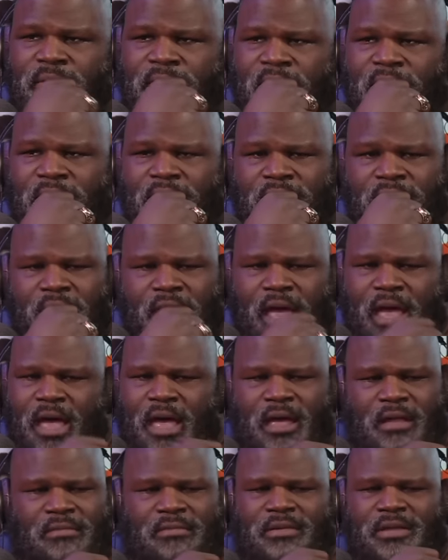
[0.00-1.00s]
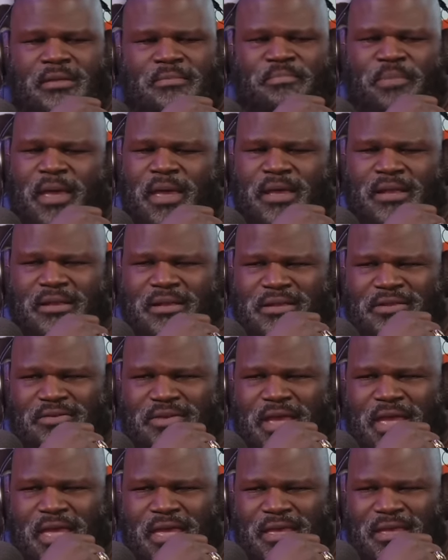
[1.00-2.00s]
like, I don't get paid to do
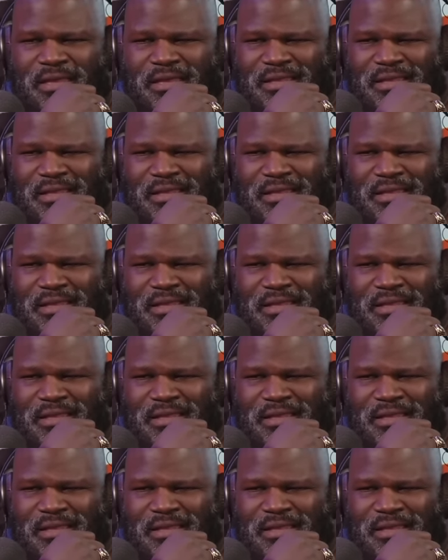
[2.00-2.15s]
that.